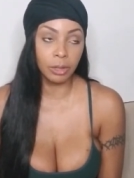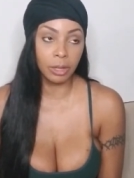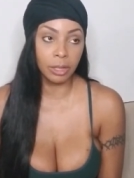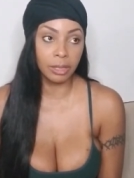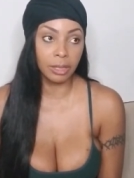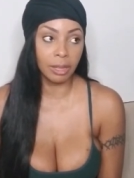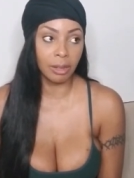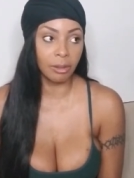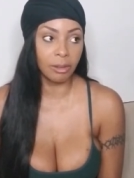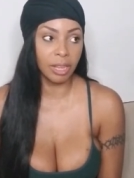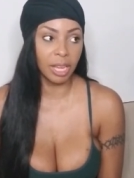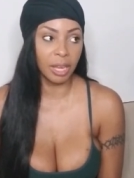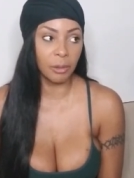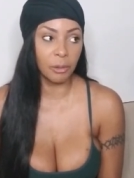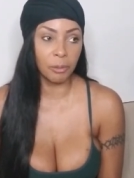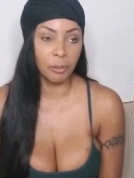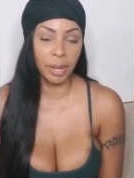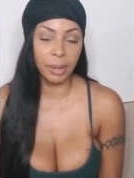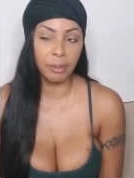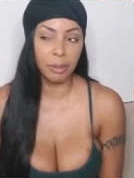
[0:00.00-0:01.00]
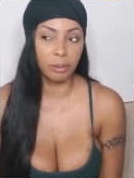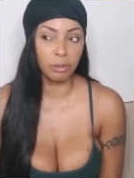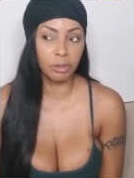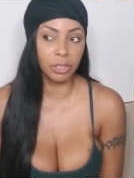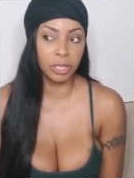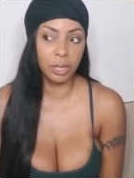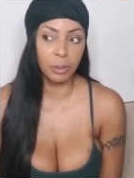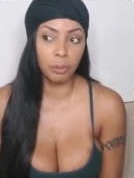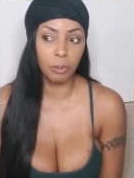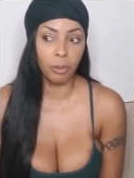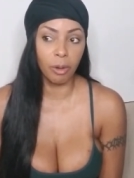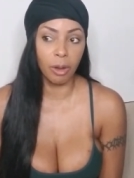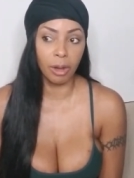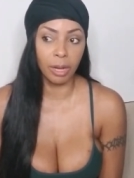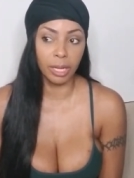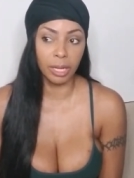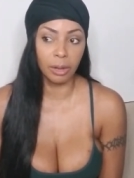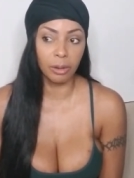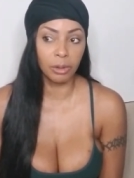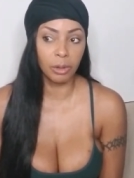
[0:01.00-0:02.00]
So I thought, okay, well maybe I'm
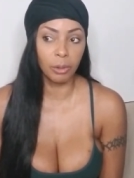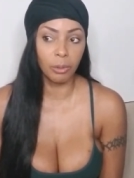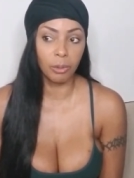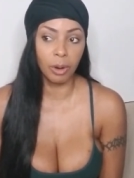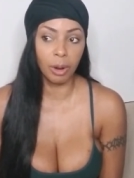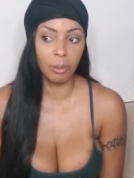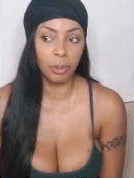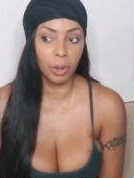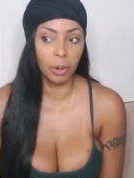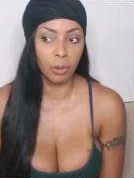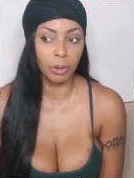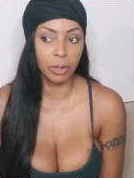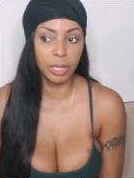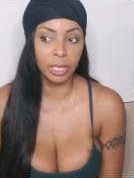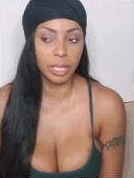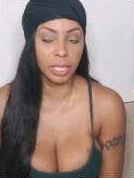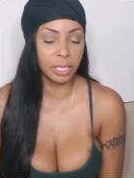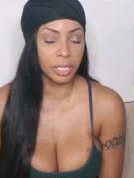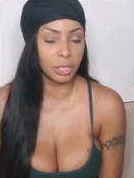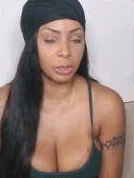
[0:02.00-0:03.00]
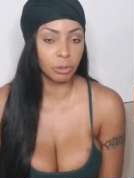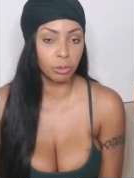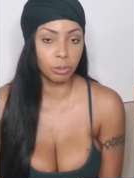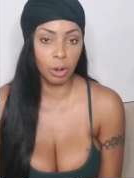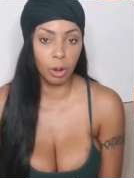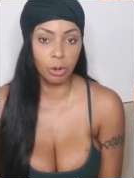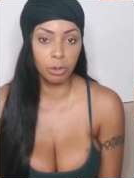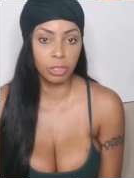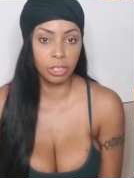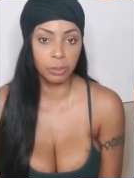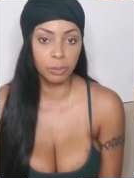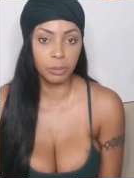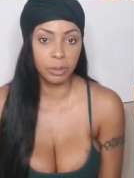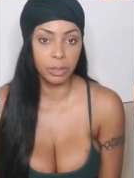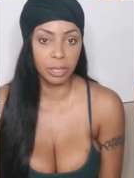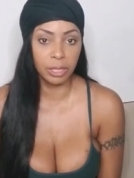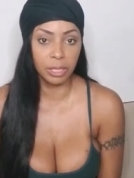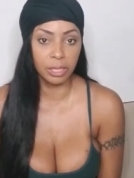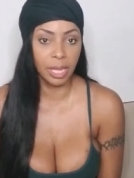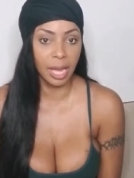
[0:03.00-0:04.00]
sleepwalking. I don't know where I'm going to get these roses
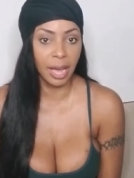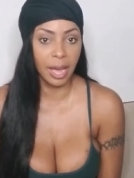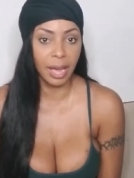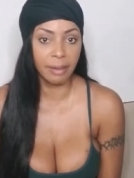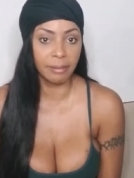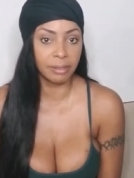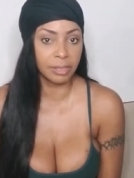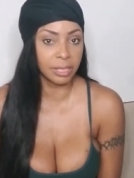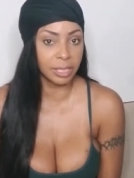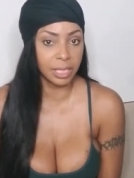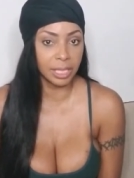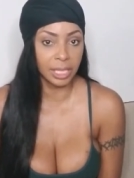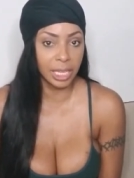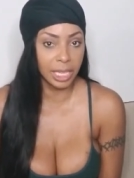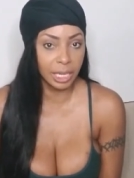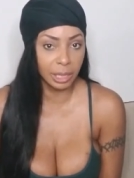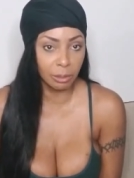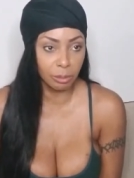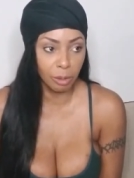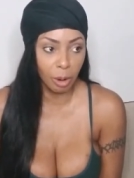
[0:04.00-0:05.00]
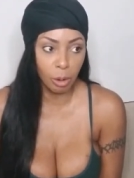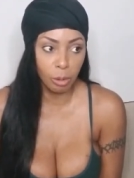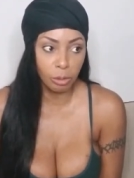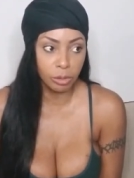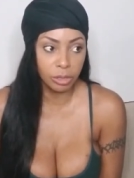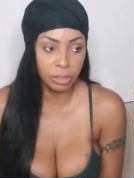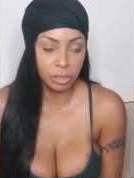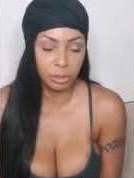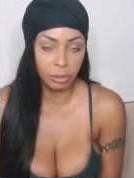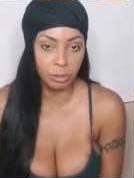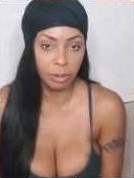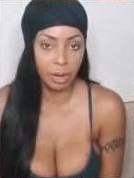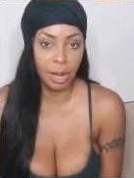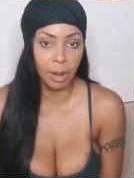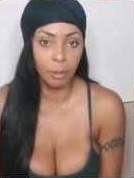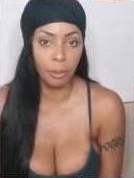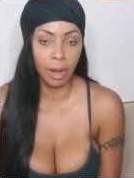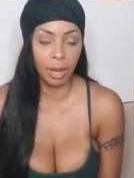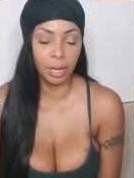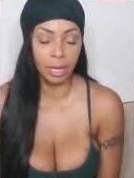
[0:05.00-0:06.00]
because I haven't seen any roses
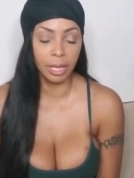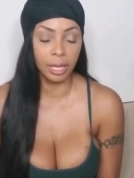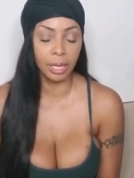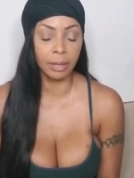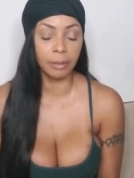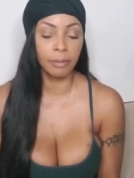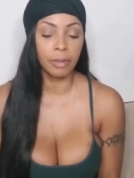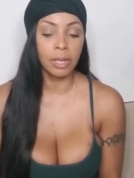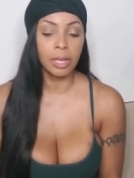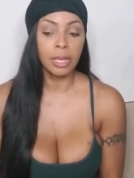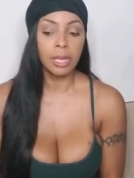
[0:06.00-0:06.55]
around where I live.